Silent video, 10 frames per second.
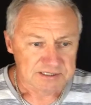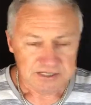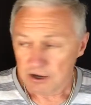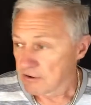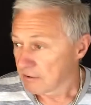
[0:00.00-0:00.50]

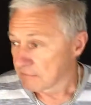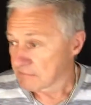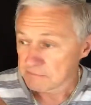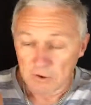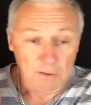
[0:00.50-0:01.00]
So
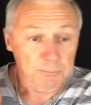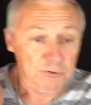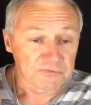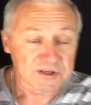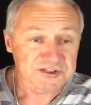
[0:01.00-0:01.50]
I
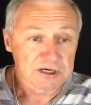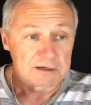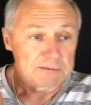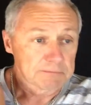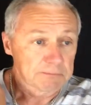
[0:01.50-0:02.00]
put this
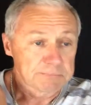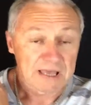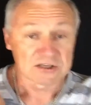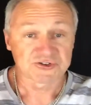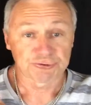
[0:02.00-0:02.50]

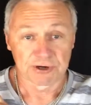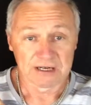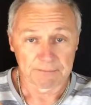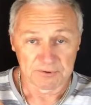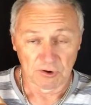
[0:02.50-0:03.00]
black
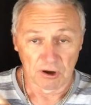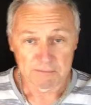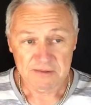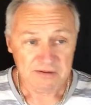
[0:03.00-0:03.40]
screen up behind me.